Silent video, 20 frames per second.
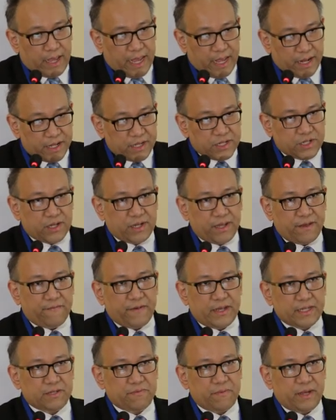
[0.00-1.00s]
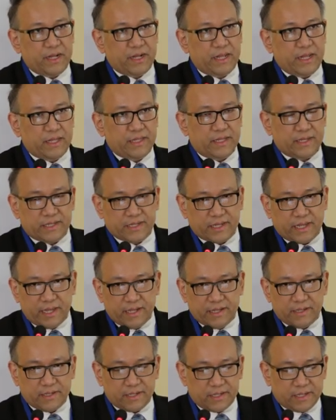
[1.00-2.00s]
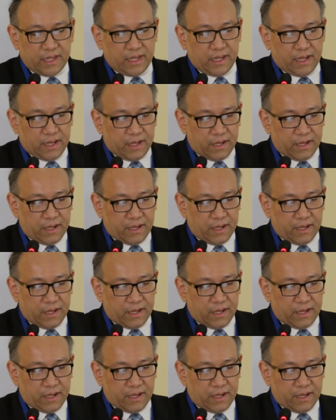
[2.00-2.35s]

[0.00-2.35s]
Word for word: initial investment in the skills